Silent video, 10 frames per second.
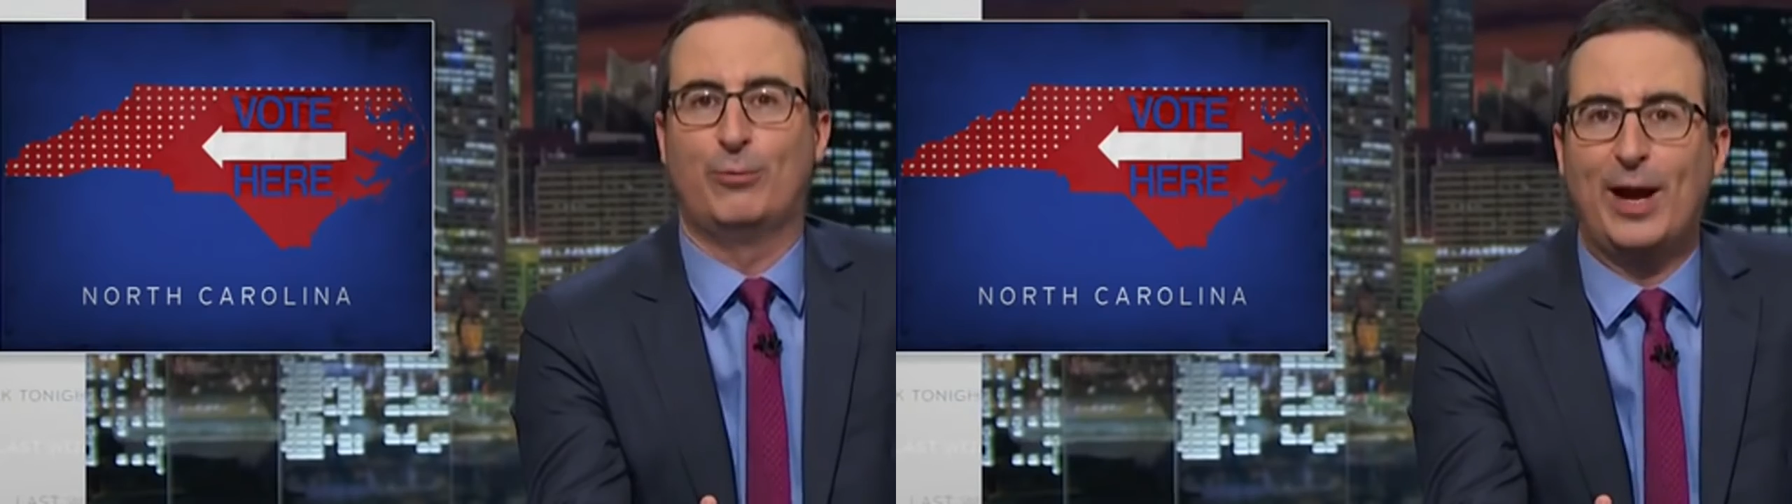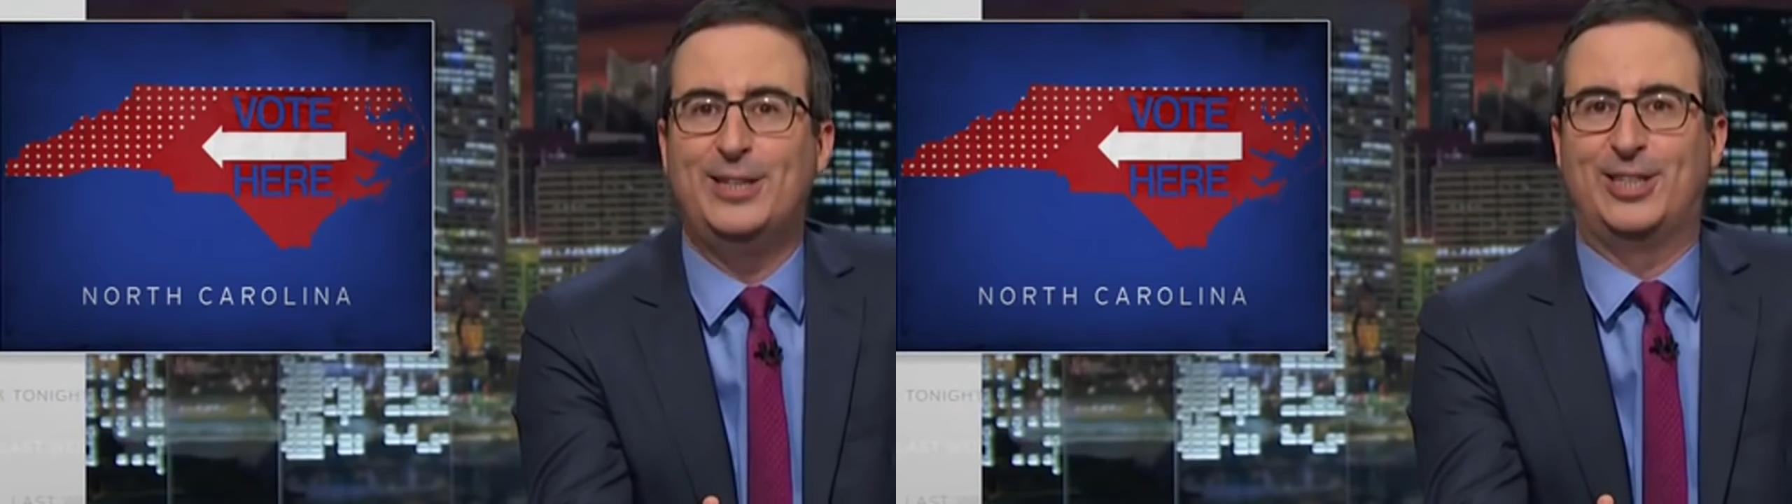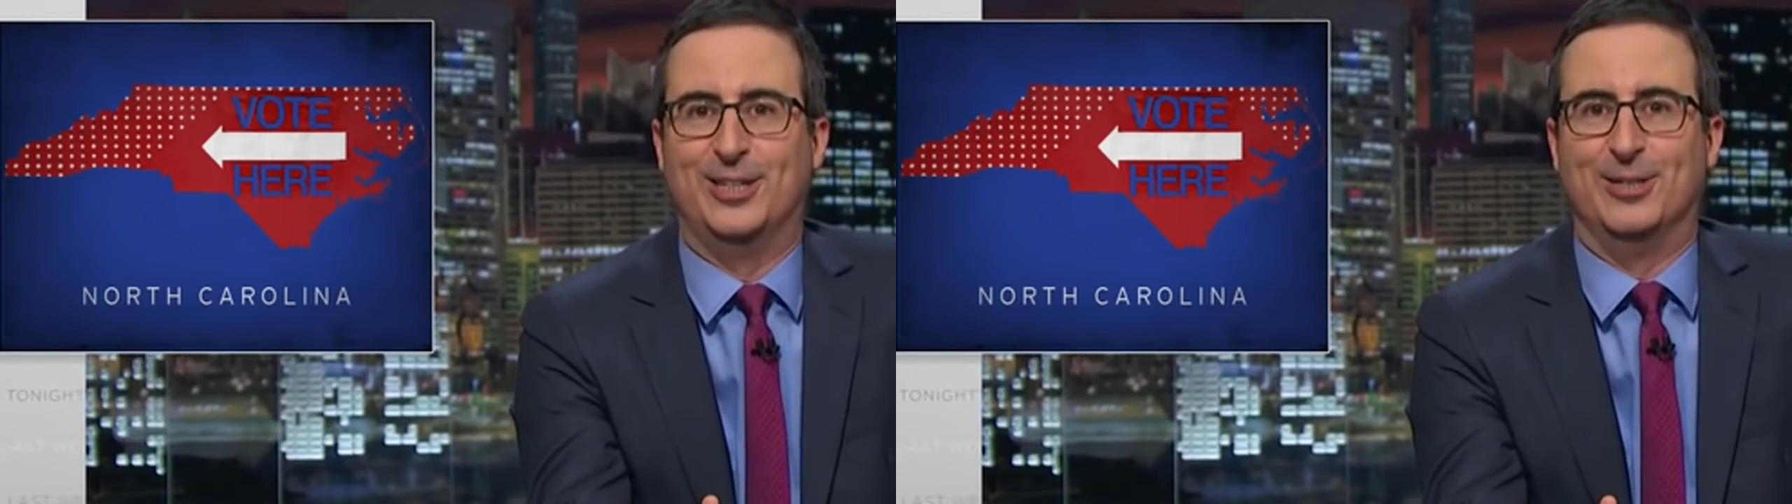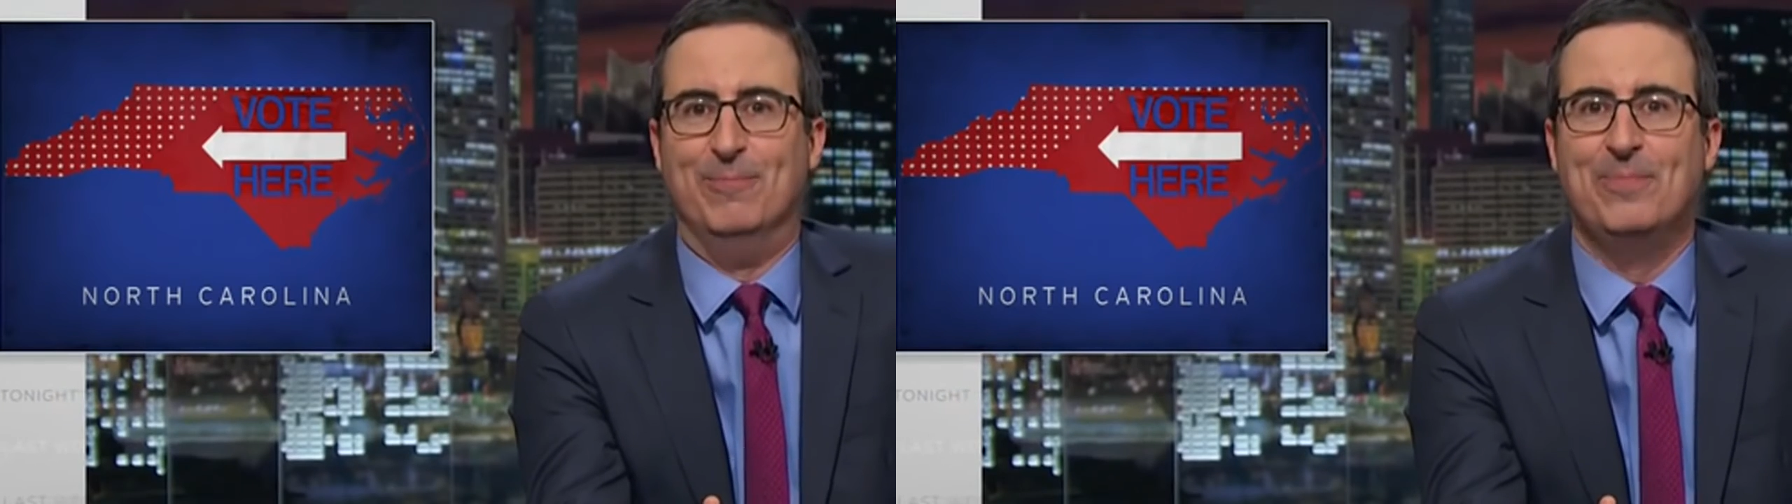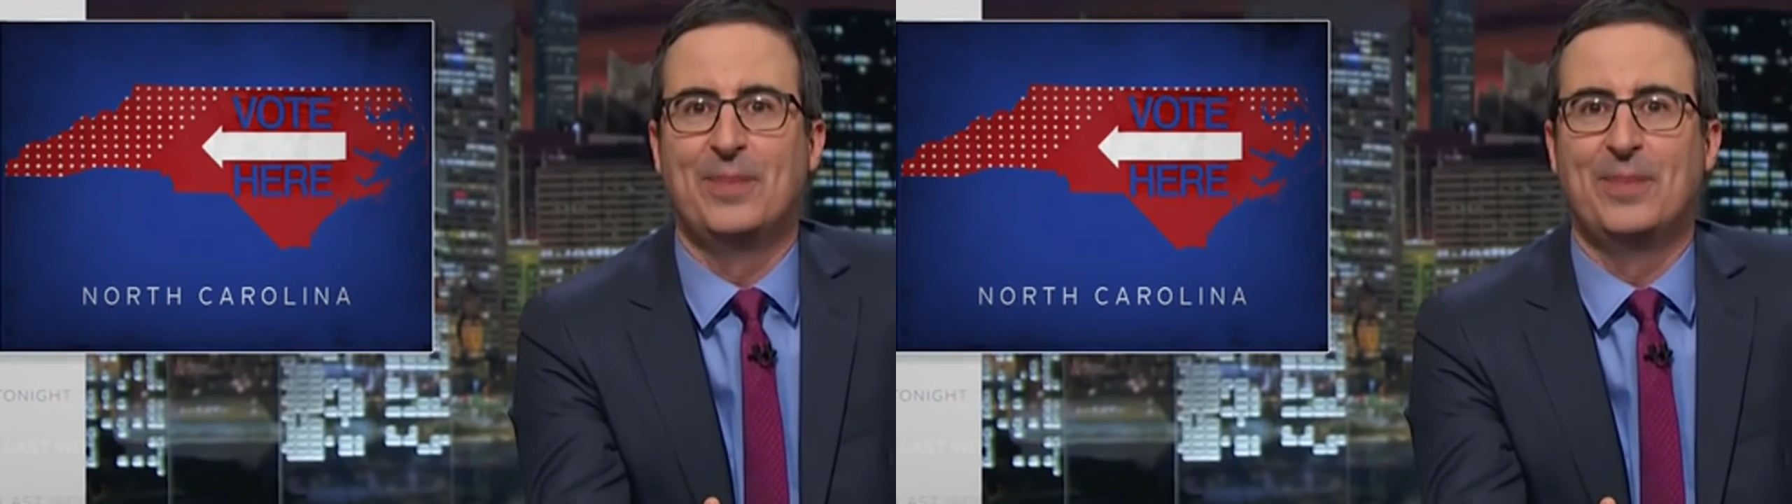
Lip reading: racism.